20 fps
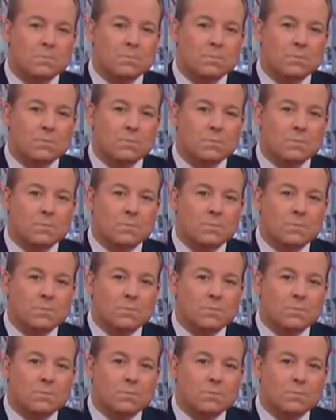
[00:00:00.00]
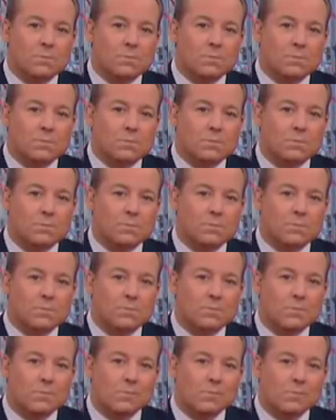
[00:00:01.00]

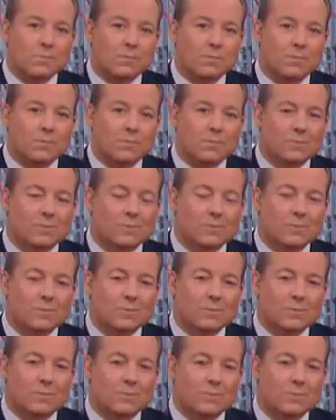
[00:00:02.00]
(silent)